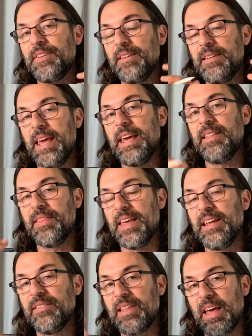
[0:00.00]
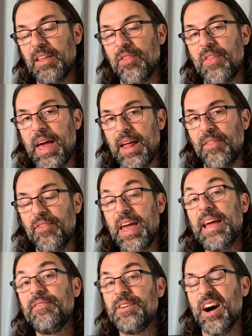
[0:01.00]
to take things that
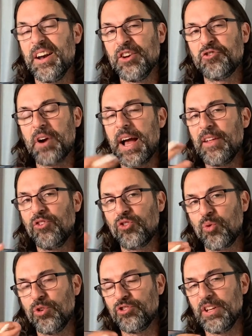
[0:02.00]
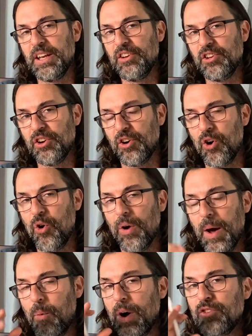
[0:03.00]
they've done and try and squish it into your own.
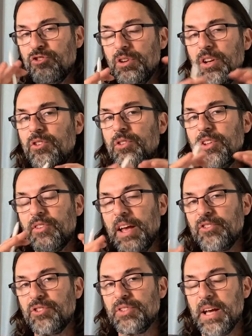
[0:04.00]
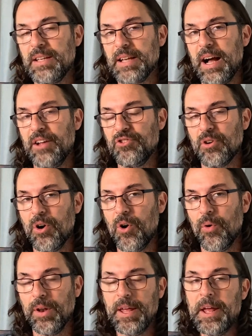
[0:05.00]
I want you to do this exercise on your
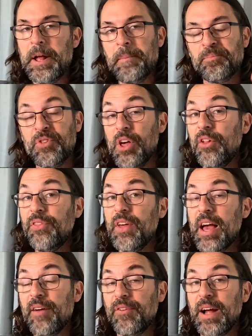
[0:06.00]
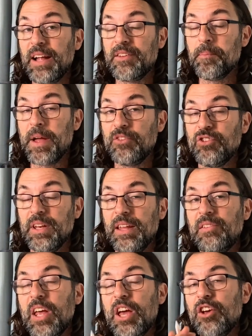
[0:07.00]
own. The other thing I forgot to mention
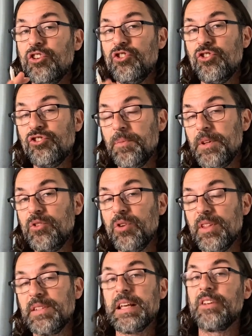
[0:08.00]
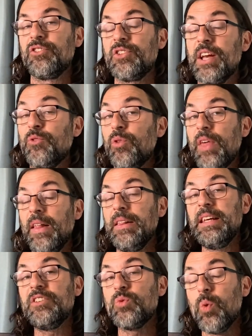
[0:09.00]
is you should be doing this exercise with at
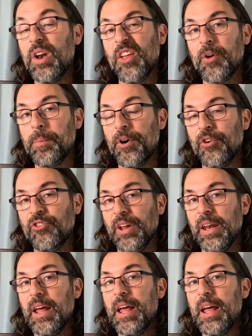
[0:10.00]
least one other person.